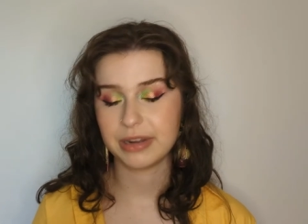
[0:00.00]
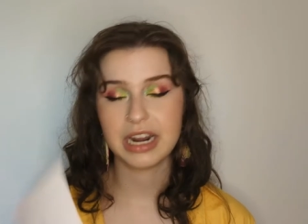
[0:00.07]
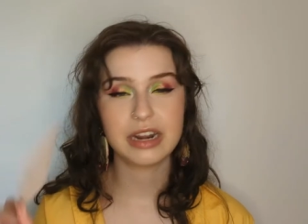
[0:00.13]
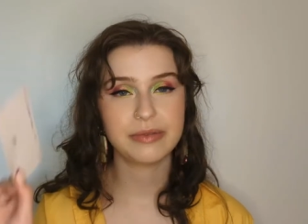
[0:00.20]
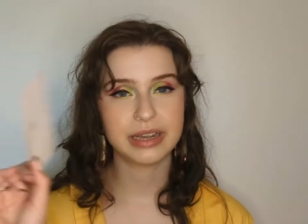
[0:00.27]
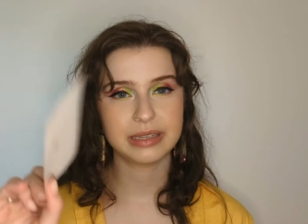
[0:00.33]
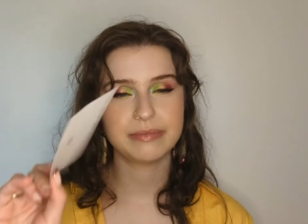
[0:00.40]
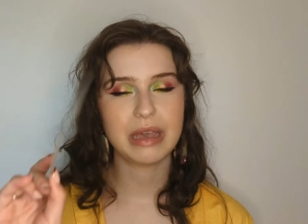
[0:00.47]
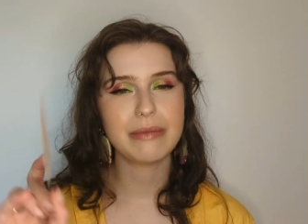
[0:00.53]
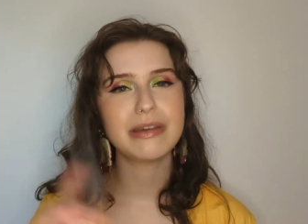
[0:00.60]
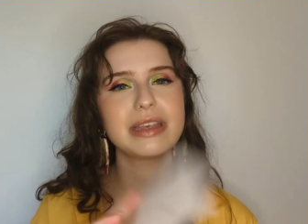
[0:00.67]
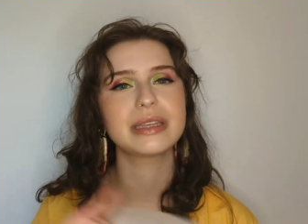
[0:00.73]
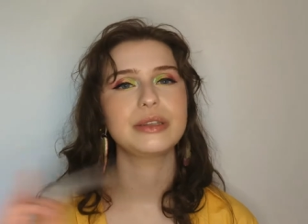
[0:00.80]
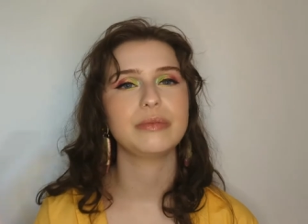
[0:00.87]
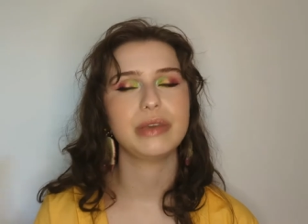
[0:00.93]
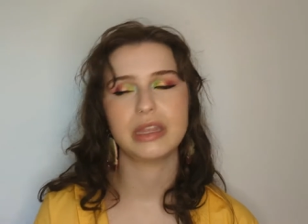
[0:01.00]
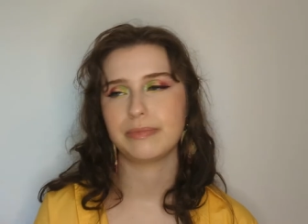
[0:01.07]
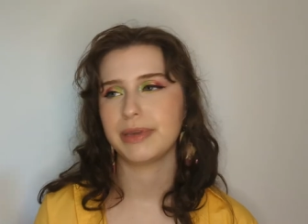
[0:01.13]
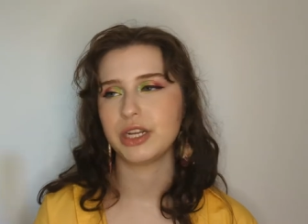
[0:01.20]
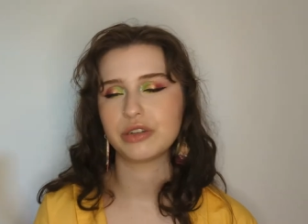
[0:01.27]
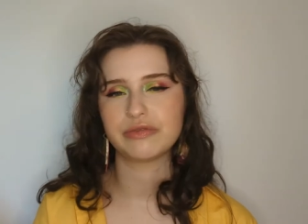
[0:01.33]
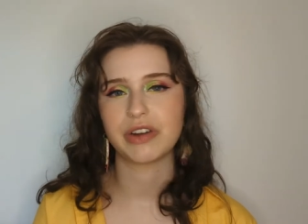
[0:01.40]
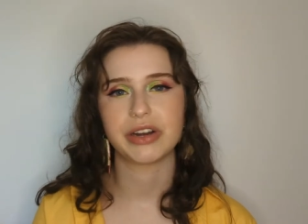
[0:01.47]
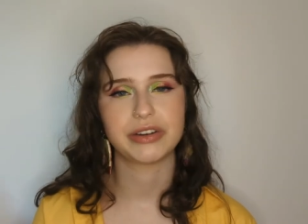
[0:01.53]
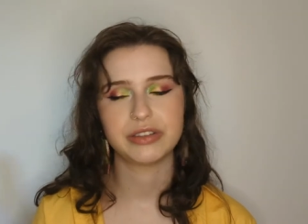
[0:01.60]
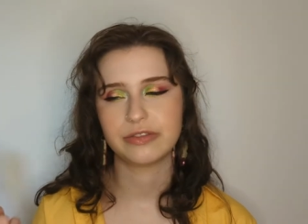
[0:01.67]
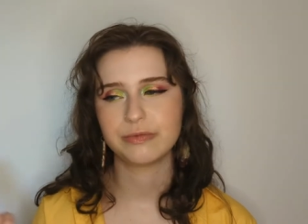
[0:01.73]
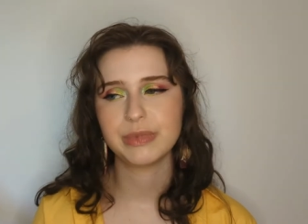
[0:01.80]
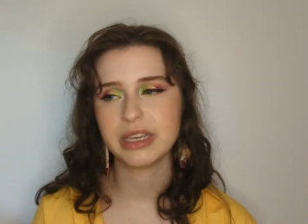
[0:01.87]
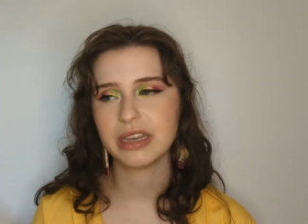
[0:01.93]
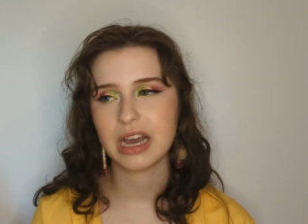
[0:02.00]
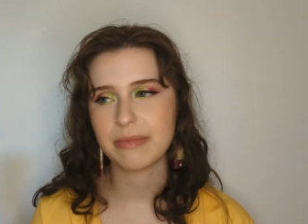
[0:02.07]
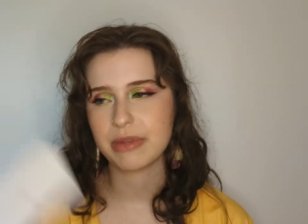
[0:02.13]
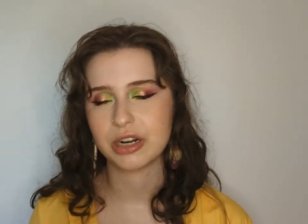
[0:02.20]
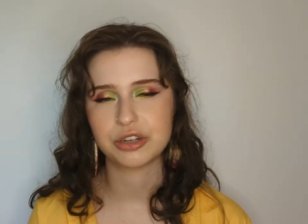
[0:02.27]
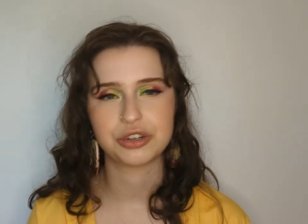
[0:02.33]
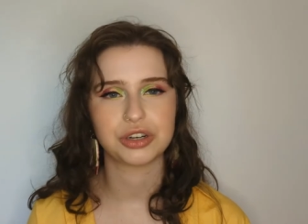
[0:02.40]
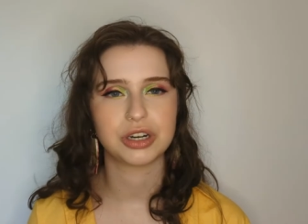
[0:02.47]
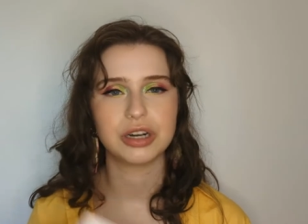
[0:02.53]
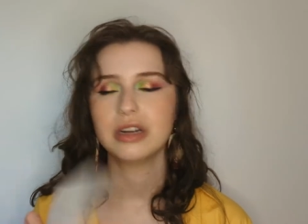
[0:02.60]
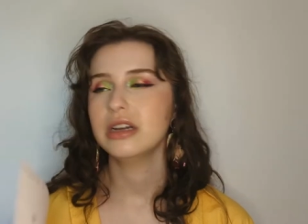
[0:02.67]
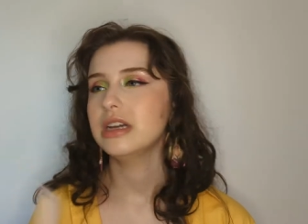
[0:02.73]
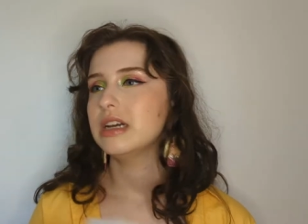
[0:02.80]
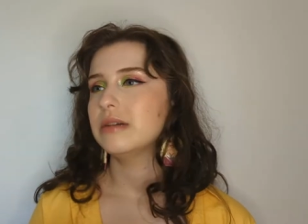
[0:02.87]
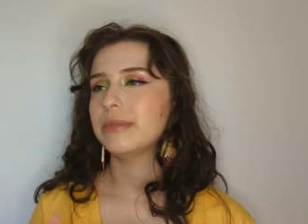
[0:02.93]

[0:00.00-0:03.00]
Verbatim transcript: But anyways, maybe this will be the peach fragrance for me, I'm not sure.